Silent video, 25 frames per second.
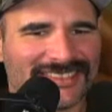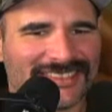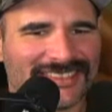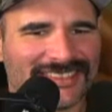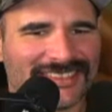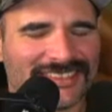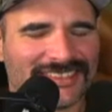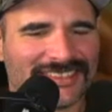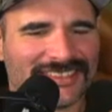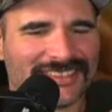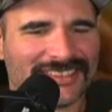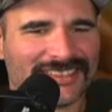
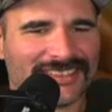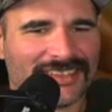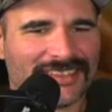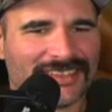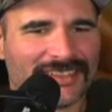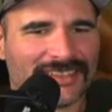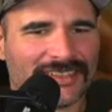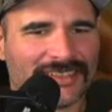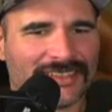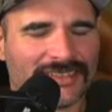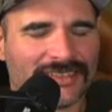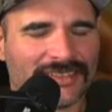
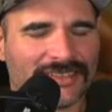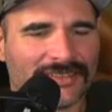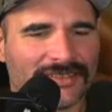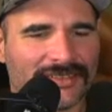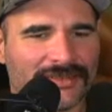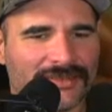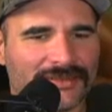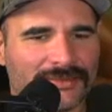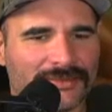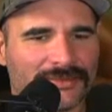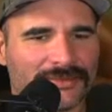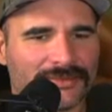
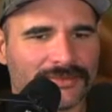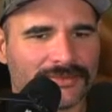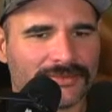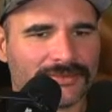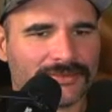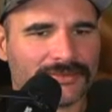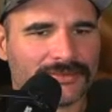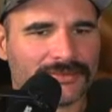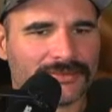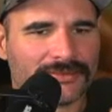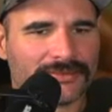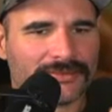
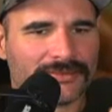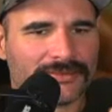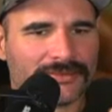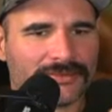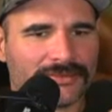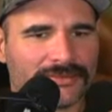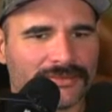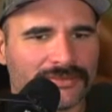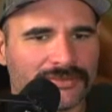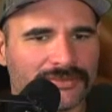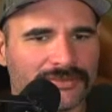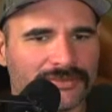
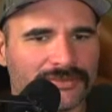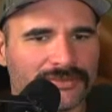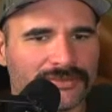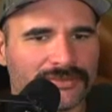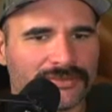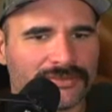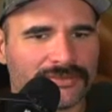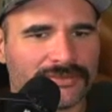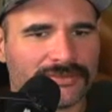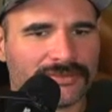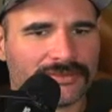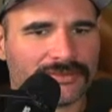
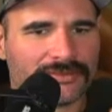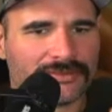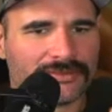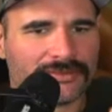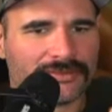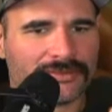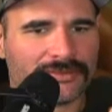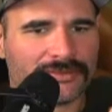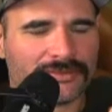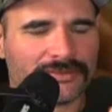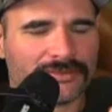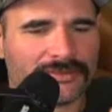
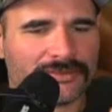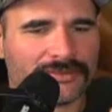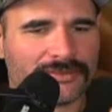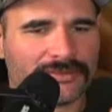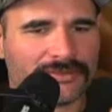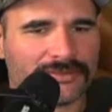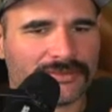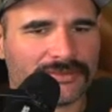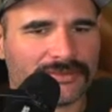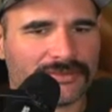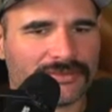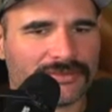
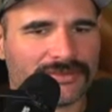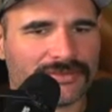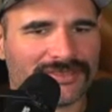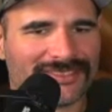(silent)